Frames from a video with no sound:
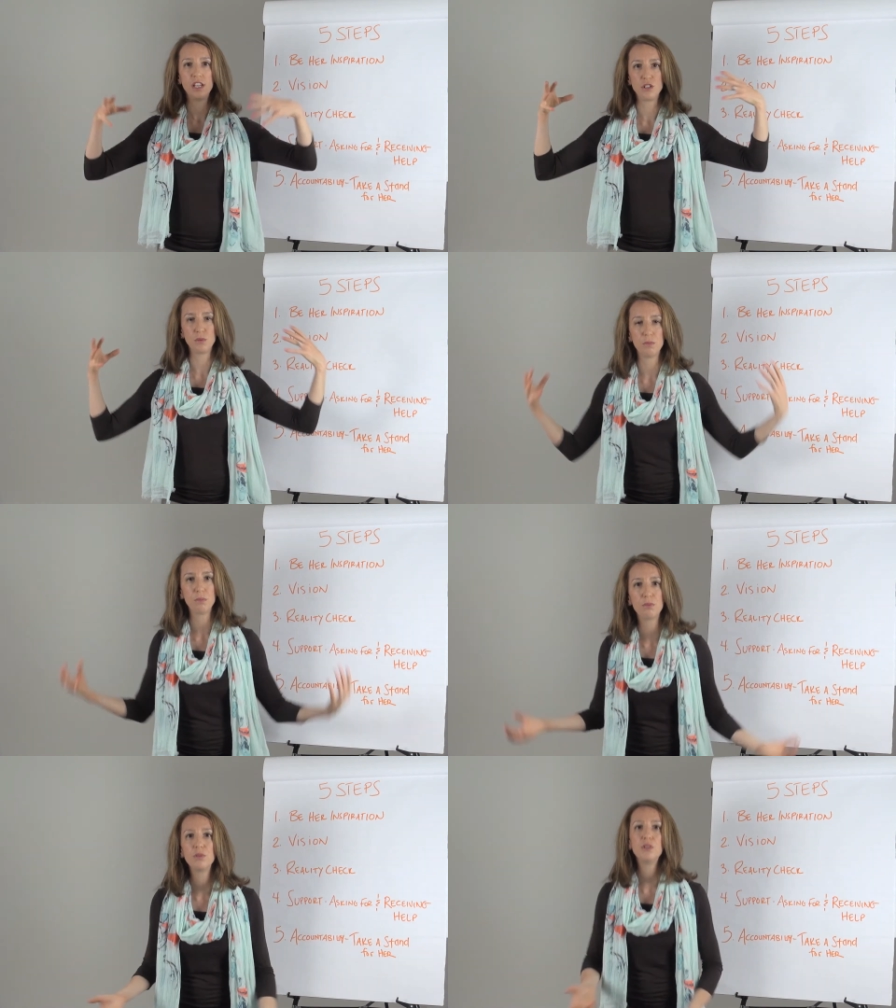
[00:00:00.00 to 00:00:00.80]
to
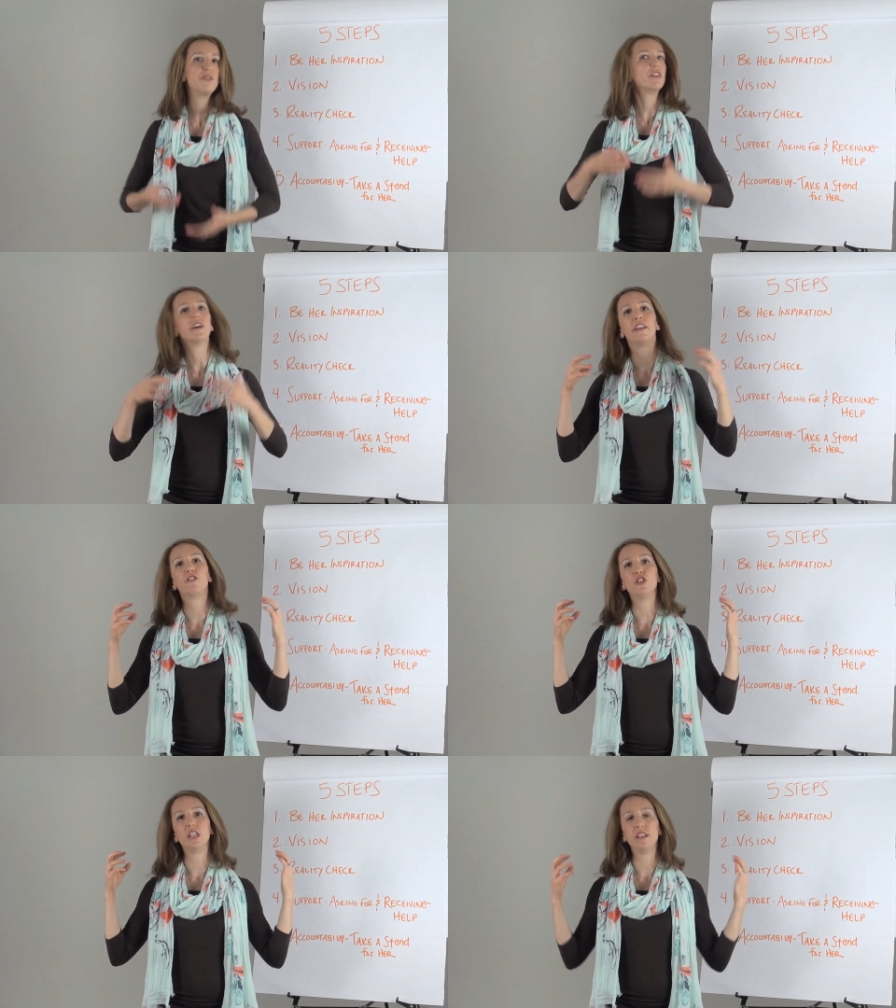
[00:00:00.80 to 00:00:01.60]
improve their
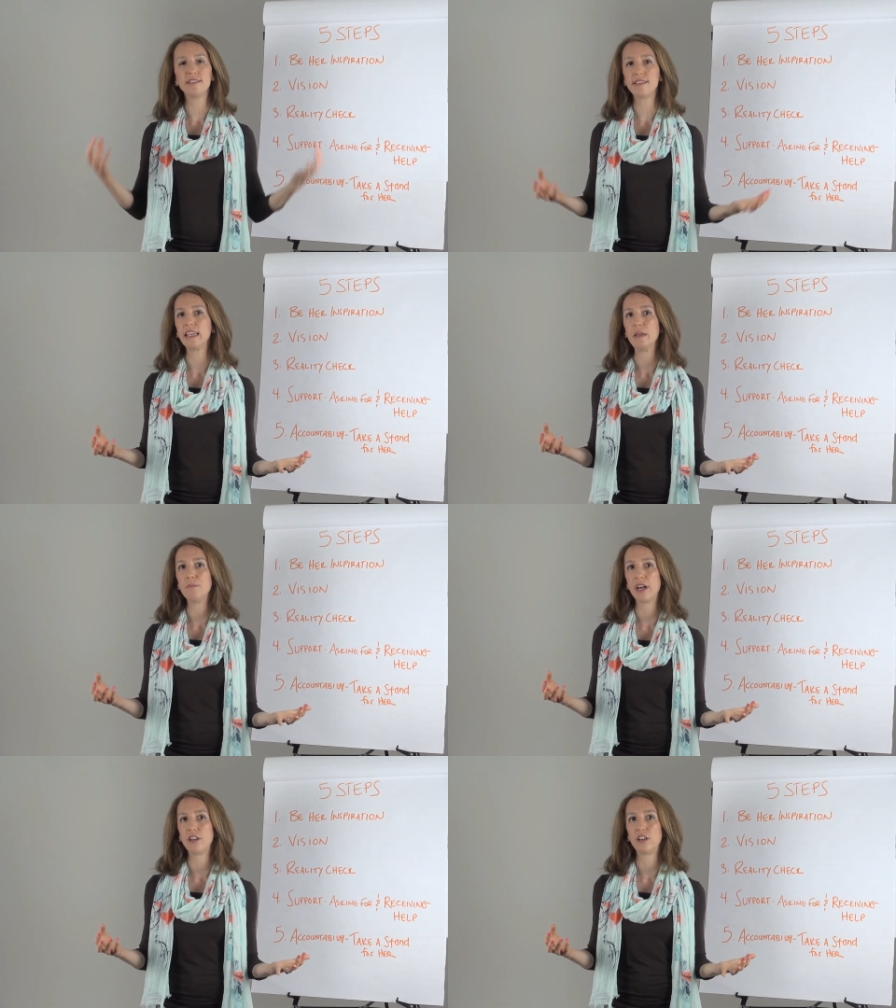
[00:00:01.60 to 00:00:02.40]
energy, to
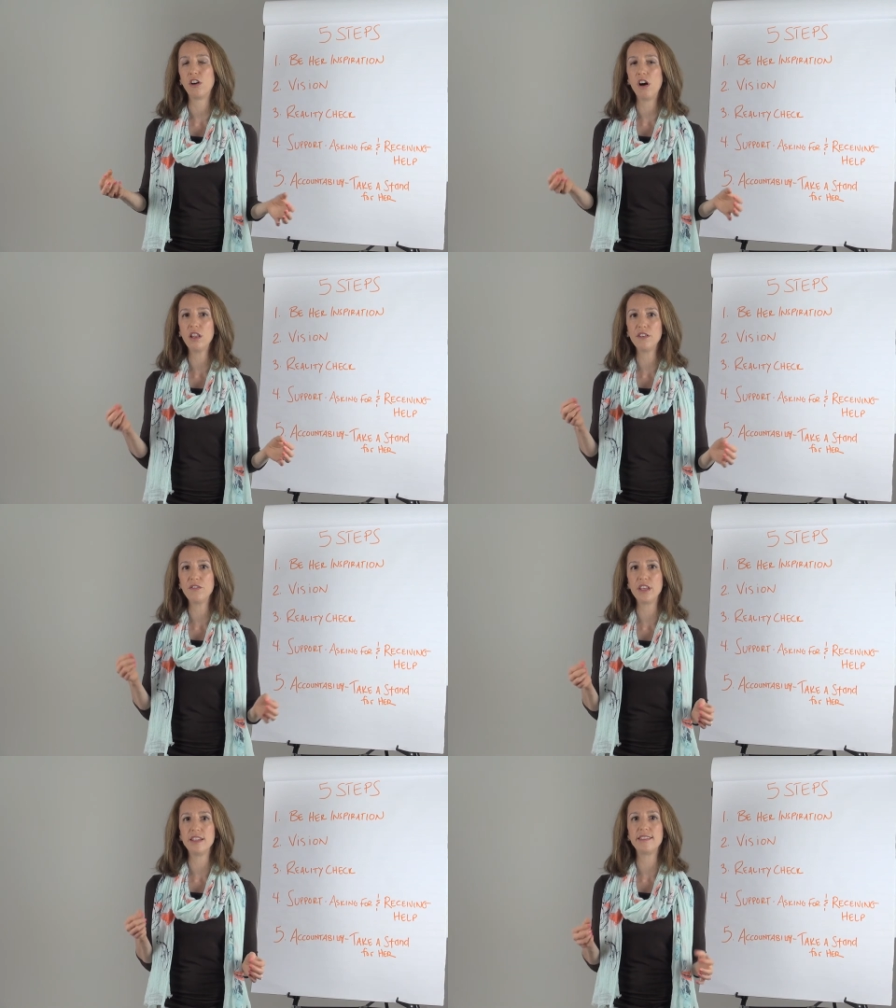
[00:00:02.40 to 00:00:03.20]
sleep better, all
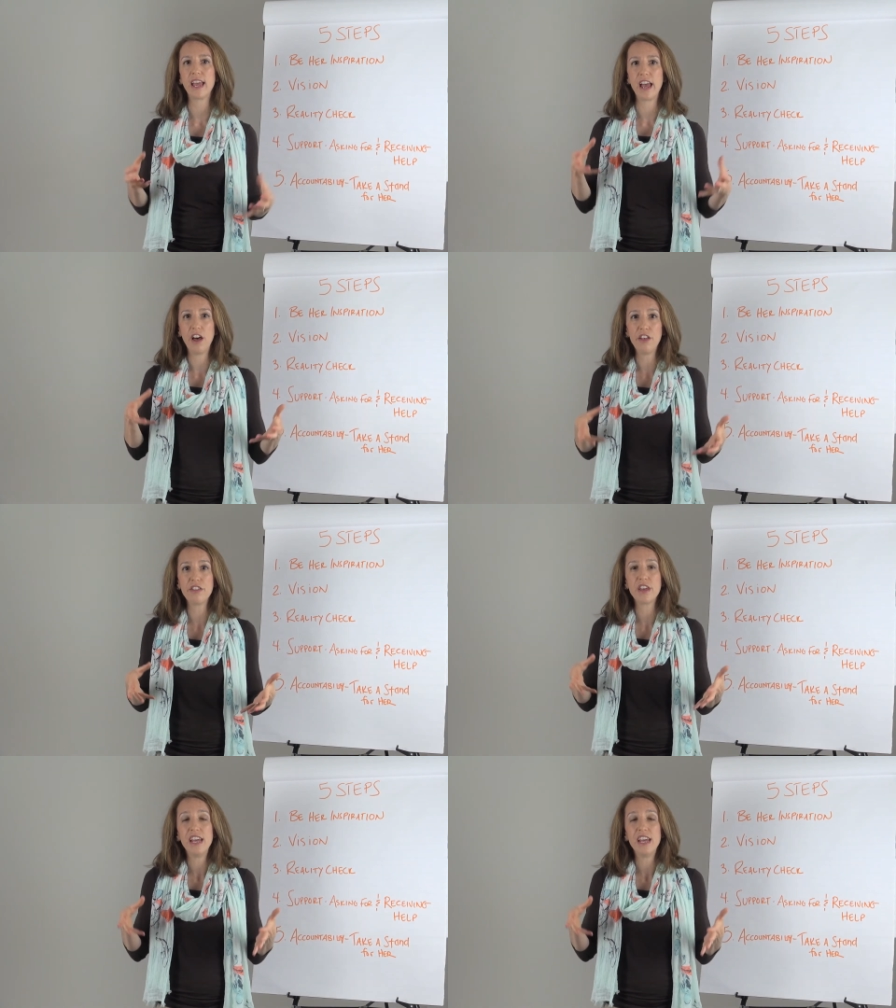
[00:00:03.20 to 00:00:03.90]
of these health